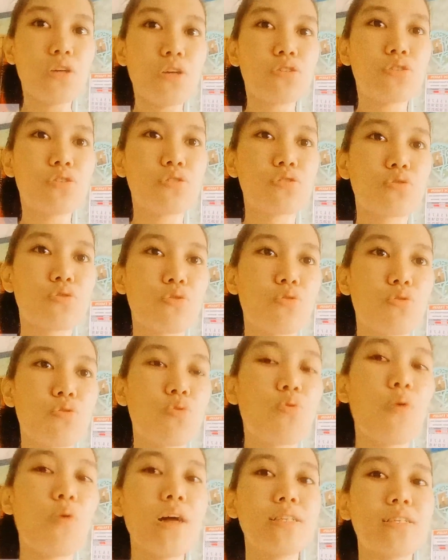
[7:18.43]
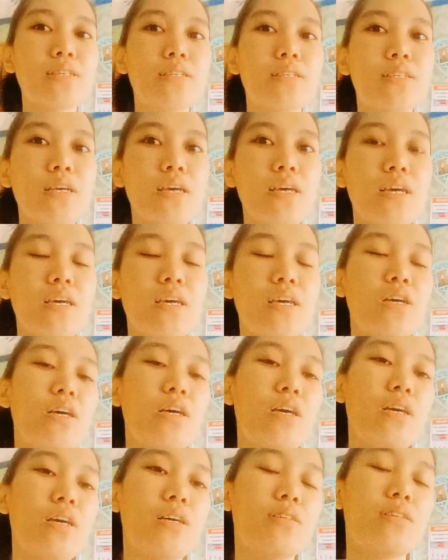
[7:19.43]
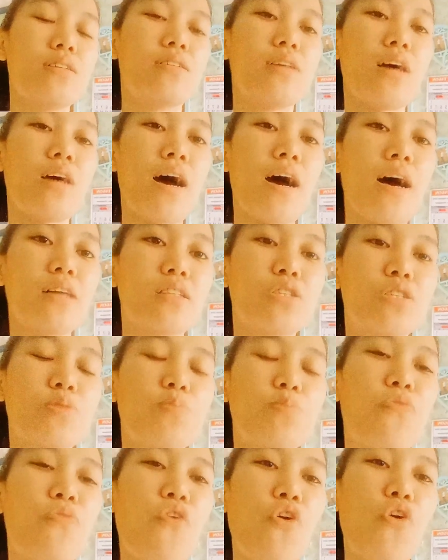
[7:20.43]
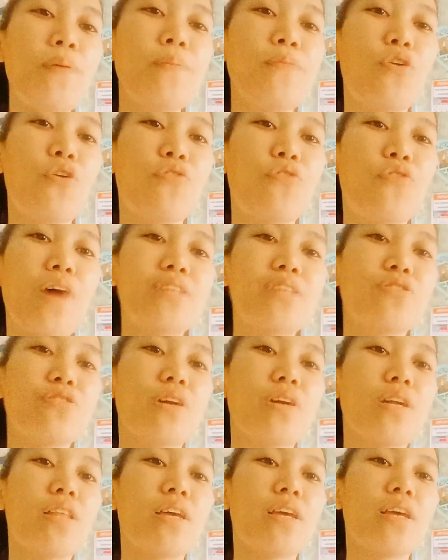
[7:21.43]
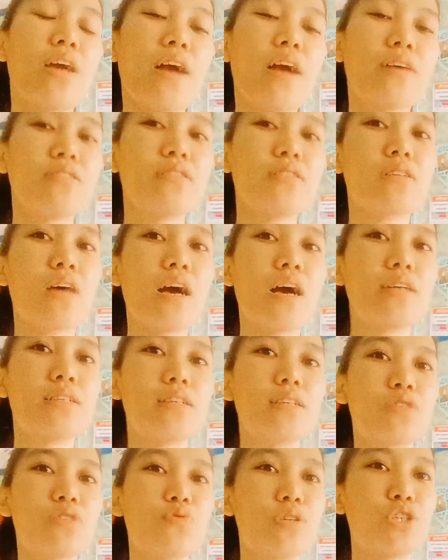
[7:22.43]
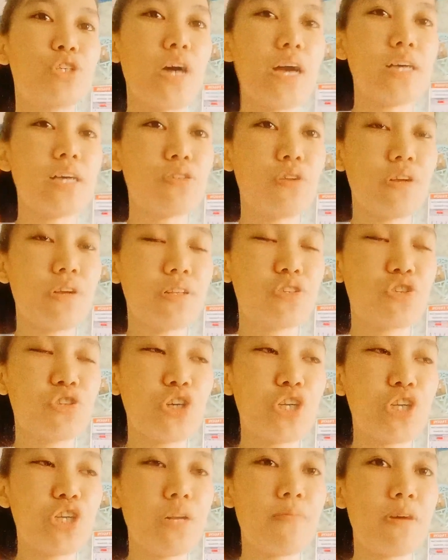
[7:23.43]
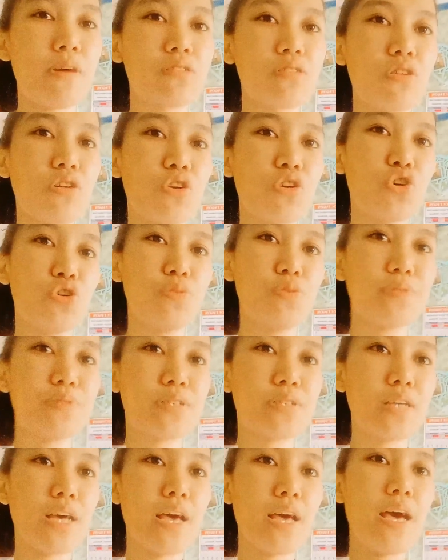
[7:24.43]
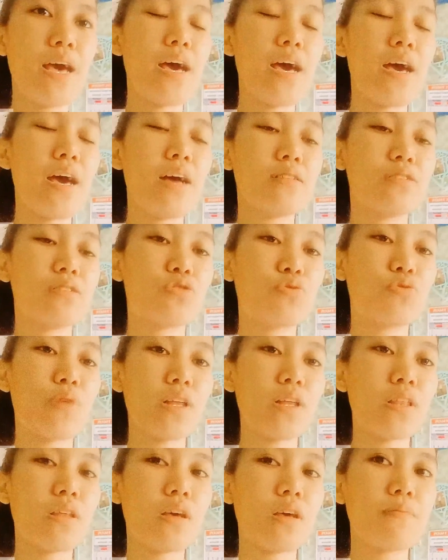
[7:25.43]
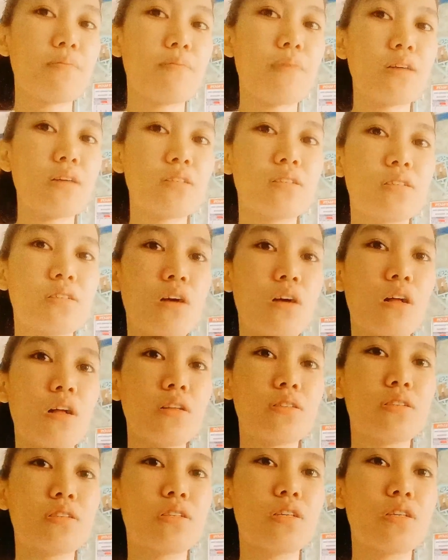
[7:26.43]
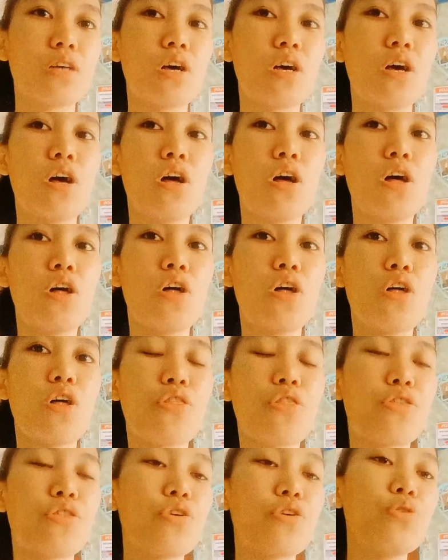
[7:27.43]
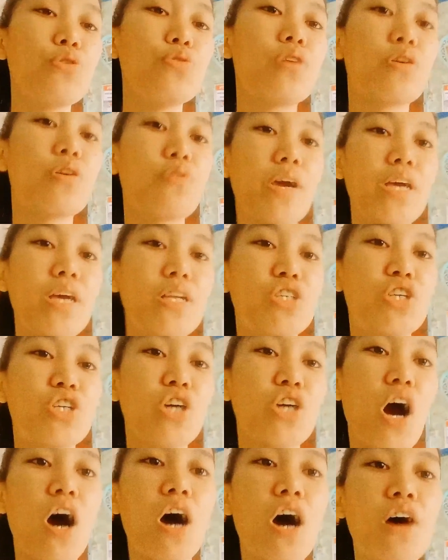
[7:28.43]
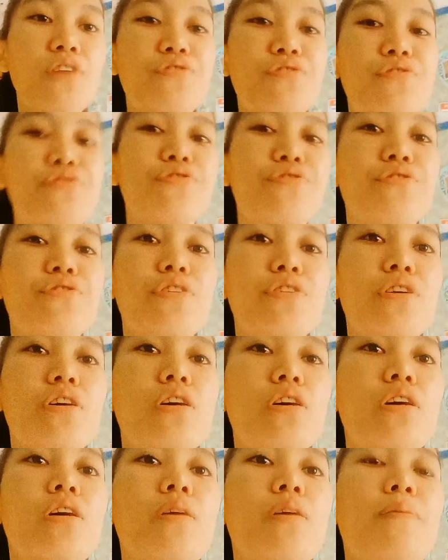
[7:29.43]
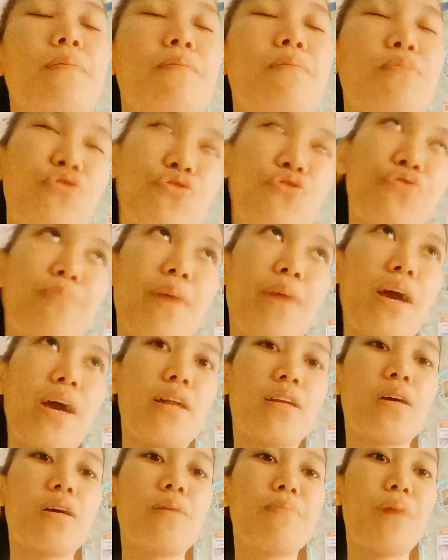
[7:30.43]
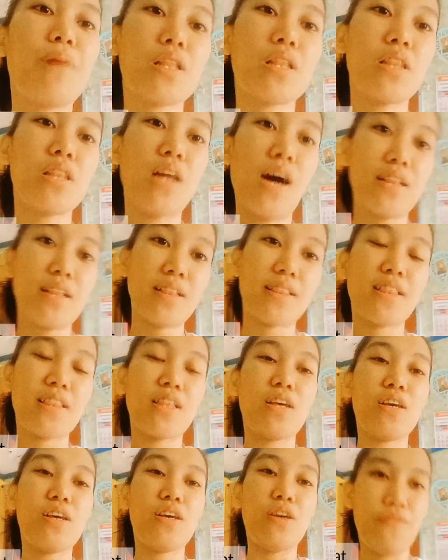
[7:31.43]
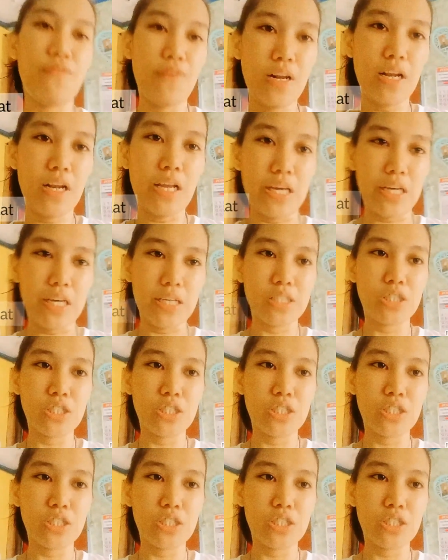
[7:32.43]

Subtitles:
So squats is a form of isokinetic exercises which isolate certain muscle groups and strengthen muscles through the range of movement, but not evenly.